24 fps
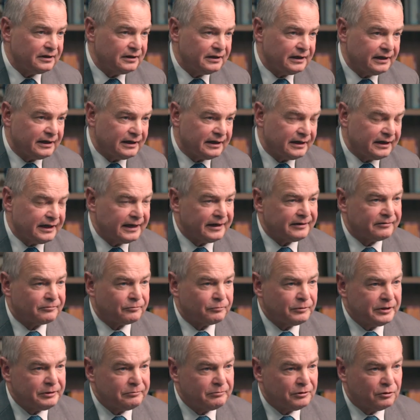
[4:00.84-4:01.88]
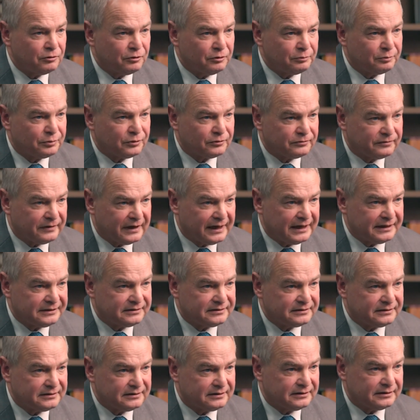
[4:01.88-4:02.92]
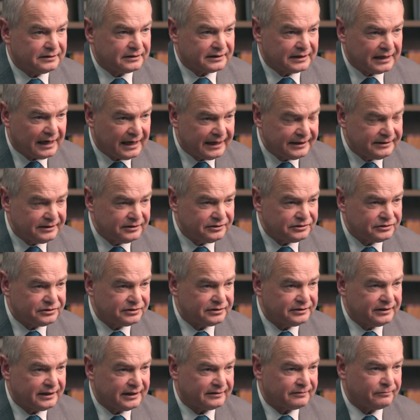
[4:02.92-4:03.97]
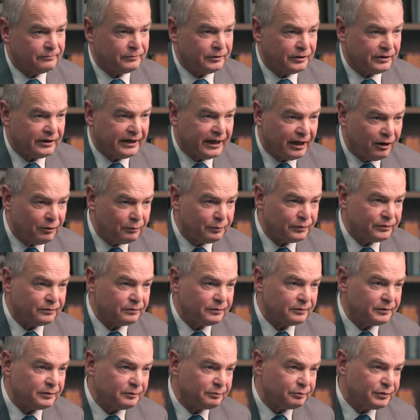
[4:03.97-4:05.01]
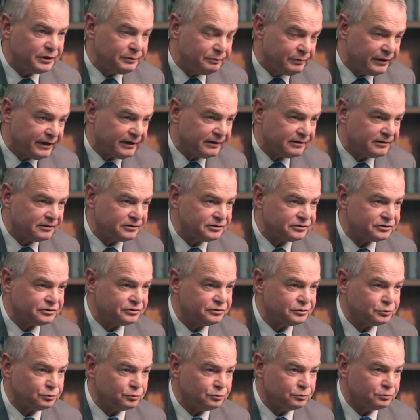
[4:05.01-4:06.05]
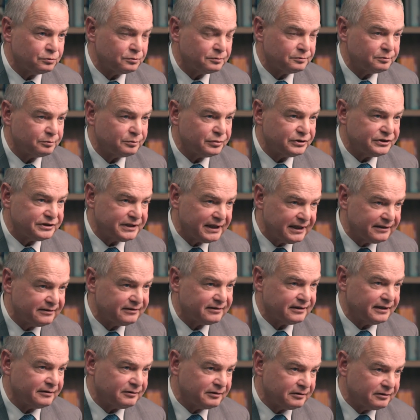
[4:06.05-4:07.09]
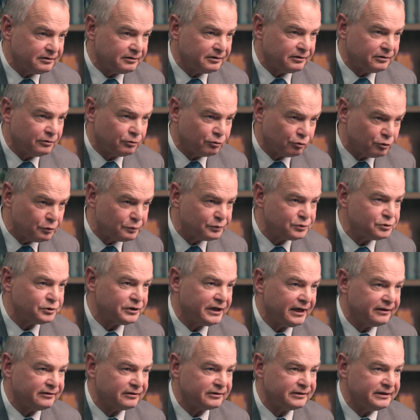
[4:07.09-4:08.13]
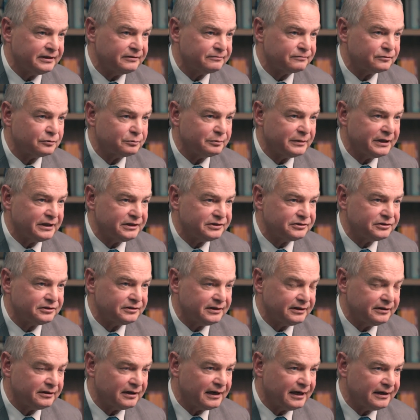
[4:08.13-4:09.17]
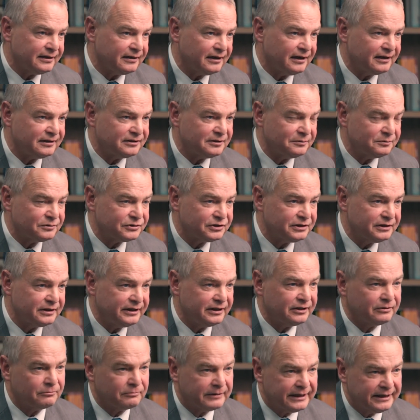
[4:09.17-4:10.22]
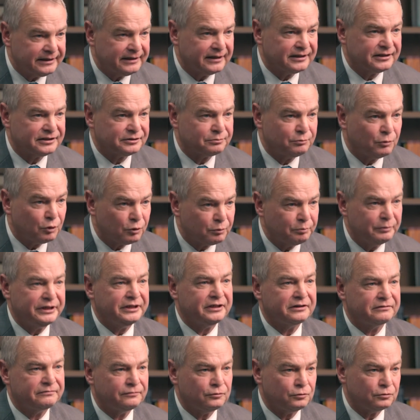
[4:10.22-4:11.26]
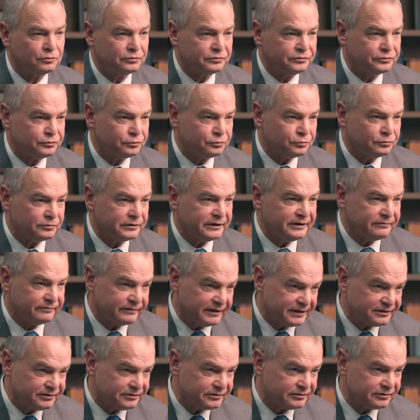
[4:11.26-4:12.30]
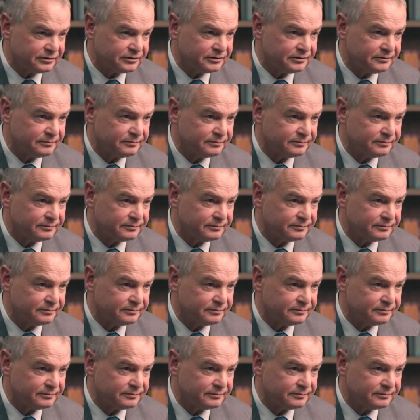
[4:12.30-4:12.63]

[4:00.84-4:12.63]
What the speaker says: And we will provide guidance that will help preparers to present and group together information in line items in a way that is more meaningful to investors.